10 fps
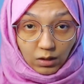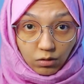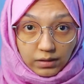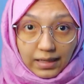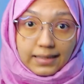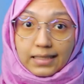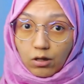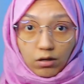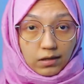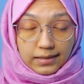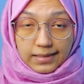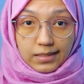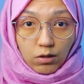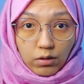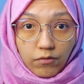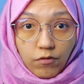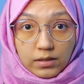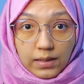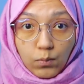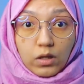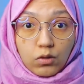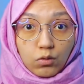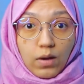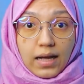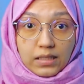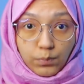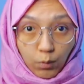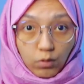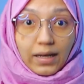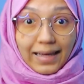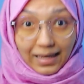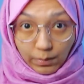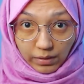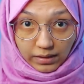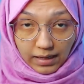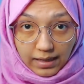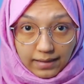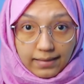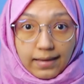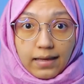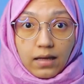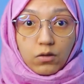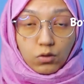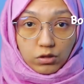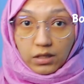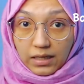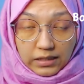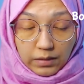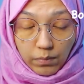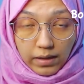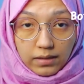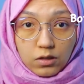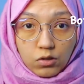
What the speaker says: know that this scholarship is looking for someone who has both academic and social achievement.